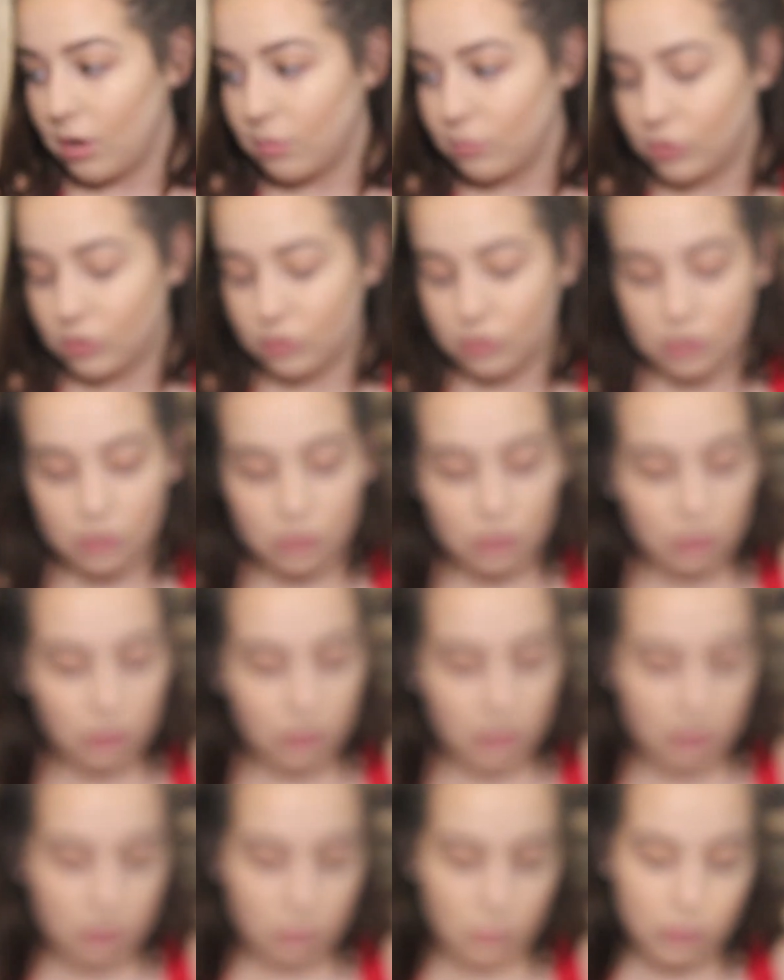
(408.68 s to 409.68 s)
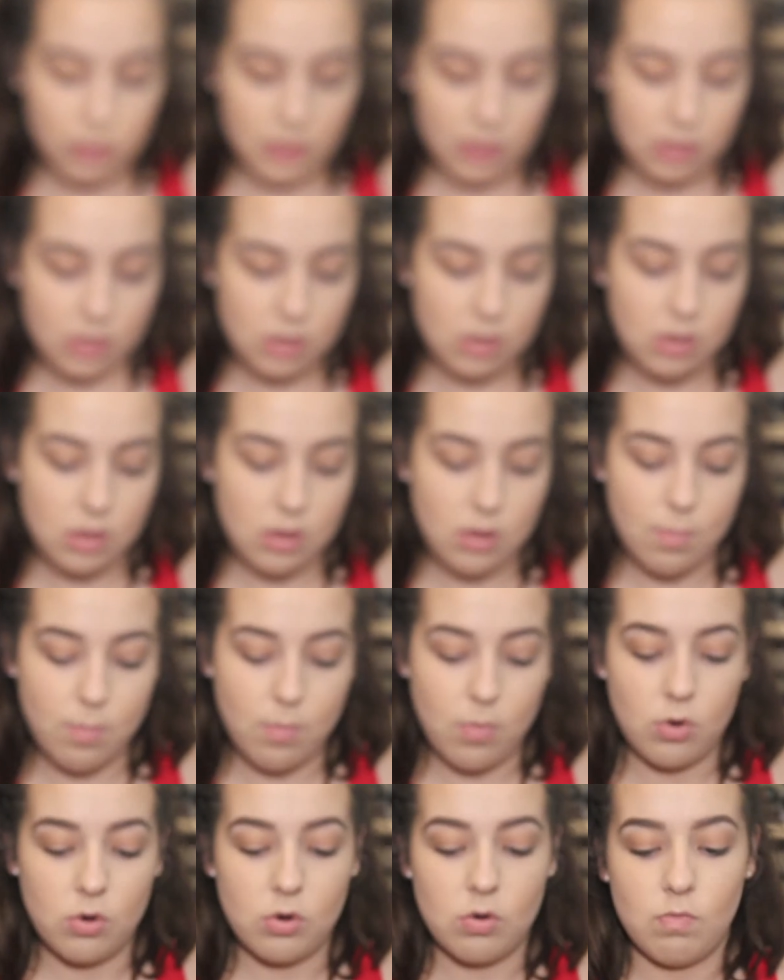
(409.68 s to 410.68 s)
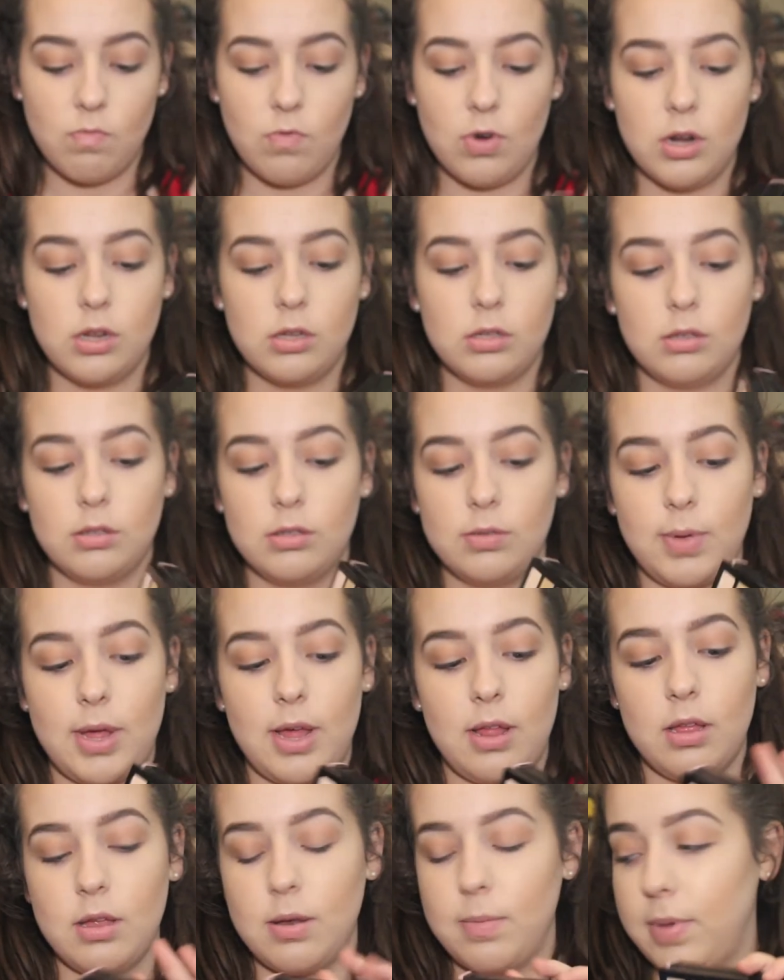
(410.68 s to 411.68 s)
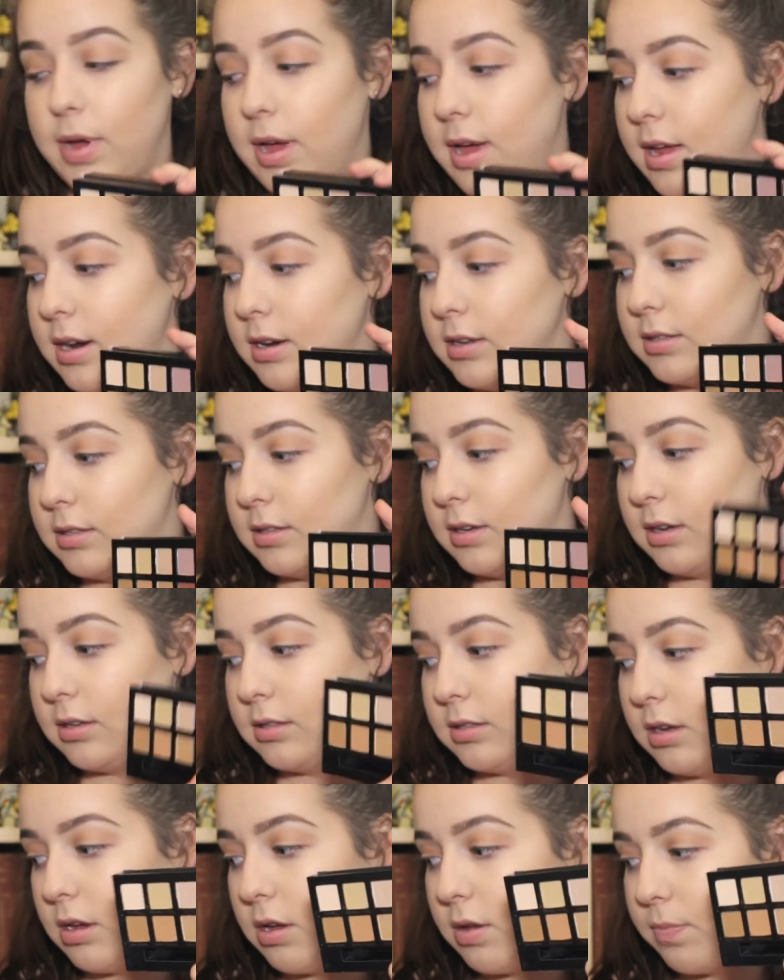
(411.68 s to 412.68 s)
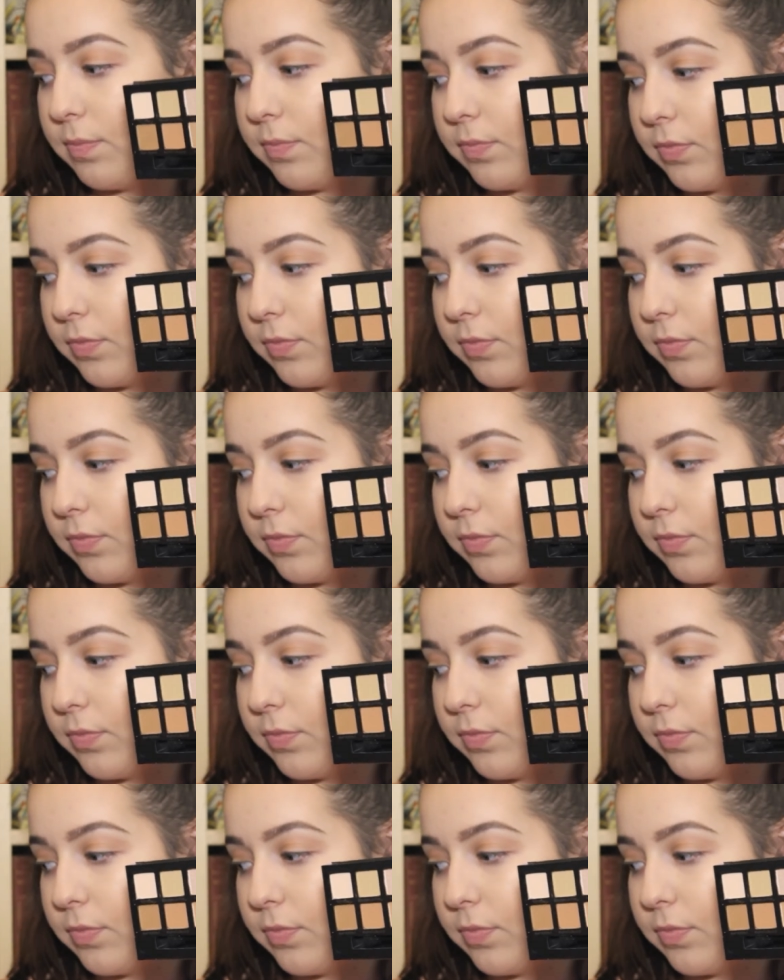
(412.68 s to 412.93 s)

I'm just going to go in with the Modern Renaissance palette by Anastasia.